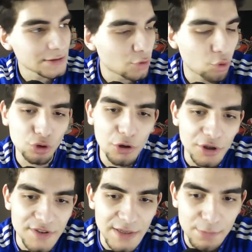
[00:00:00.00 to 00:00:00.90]
Although you
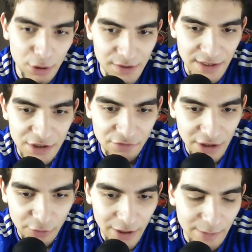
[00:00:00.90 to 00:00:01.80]
could say Pulisic is really
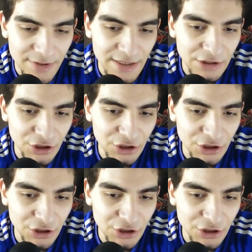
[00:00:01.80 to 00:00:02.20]
quick, but